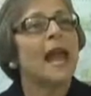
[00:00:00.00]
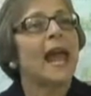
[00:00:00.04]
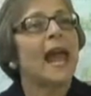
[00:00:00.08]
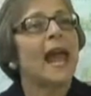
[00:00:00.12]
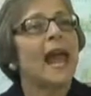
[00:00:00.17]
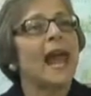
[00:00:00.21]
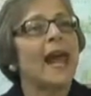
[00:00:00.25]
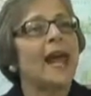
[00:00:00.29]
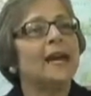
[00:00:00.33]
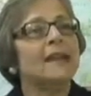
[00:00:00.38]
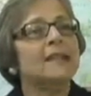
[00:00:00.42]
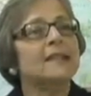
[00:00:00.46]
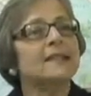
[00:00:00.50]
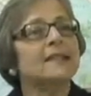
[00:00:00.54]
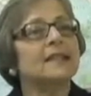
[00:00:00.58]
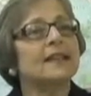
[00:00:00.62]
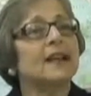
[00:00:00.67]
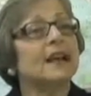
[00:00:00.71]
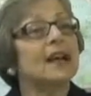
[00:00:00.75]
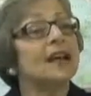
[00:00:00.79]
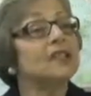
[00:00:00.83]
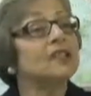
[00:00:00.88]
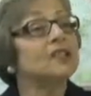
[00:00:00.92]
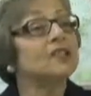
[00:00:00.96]
as
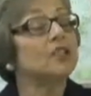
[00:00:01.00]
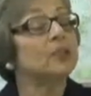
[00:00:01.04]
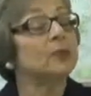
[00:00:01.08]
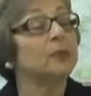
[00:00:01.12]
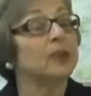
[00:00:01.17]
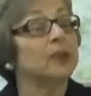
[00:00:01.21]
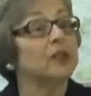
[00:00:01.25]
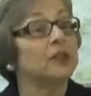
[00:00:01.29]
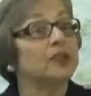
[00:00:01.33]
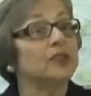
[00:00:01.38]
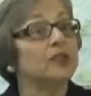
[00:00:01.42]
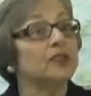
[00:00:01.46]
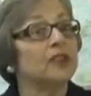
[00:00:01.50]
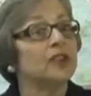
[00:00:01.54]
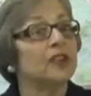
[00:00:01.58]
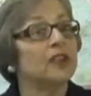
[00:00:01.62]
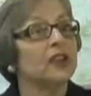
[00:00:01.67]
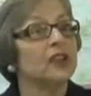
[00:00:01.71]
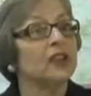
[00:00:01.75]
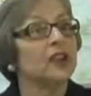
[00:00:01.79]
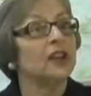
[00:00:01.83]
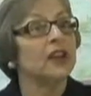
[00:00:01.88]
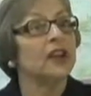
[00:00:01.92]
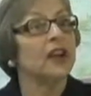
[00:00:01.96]
customers.
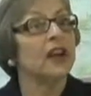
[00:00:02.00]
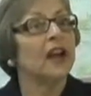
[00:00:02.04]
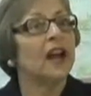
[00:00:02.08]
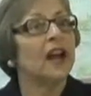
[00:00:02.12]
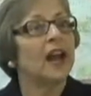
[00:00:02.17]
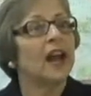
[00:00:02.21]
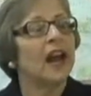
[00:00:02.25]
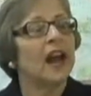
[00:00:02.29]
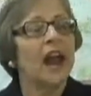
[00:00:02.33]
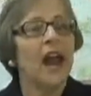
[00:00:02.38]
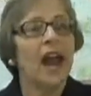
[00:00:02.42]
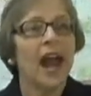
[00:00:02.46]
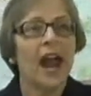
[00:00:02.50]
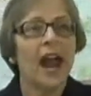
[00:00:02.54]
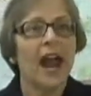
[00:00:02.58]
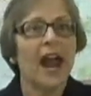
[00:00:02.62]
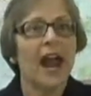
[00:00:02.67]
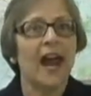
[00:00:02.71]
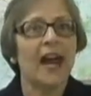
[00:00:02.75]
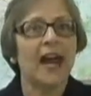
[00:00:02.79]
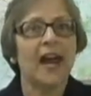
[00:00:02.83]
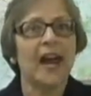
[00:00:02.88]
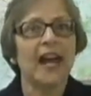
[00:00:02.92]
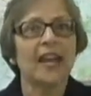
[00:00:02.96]

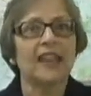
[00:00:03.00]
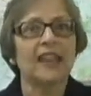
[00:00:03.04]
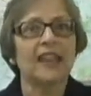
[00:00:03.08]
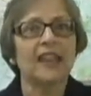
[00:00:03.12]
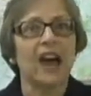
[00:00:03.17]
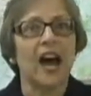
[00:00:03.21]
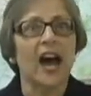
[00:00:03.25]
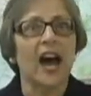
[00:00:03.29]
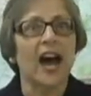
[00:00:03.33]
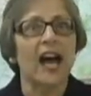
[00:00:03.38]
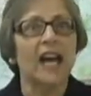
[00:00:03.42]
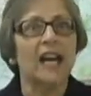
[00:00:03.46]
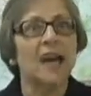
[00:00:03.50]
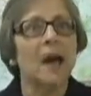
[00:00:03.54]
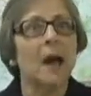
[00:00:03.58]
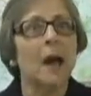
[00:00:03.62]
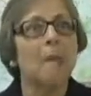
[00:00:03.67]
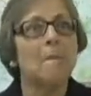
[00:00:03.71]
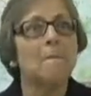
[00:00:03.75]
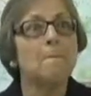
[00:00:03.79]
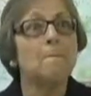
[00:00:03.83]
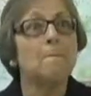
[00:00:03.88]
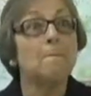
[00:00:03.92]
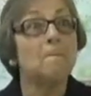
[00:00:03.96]
And I thought,
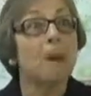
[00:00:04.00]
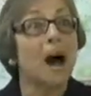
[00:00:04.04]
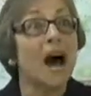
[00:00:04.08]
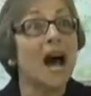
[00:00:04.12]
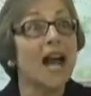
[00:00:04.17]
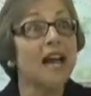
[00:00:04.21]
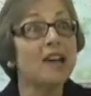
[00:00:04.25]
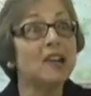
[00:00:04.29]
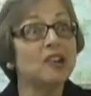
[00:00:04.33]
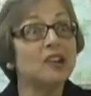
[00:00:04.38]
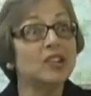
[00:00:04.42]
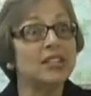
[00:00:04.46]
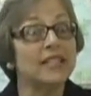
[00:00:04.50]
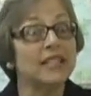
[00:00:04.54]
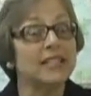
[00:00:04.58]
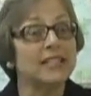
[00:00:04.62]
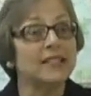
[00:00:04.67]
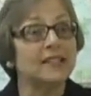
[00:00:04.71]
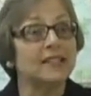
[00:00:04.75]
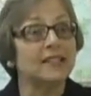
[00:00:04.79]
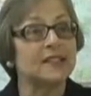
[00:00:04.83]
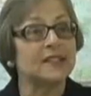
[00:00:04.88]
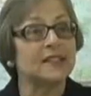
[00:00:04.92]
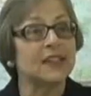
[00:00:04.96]
my
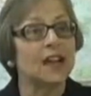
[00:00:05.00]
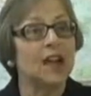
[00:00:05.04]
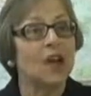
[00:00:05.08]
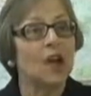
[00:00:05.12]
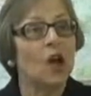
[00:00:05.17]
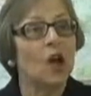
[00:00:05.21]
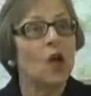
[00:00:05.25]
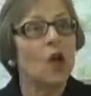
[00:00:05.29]
goodness,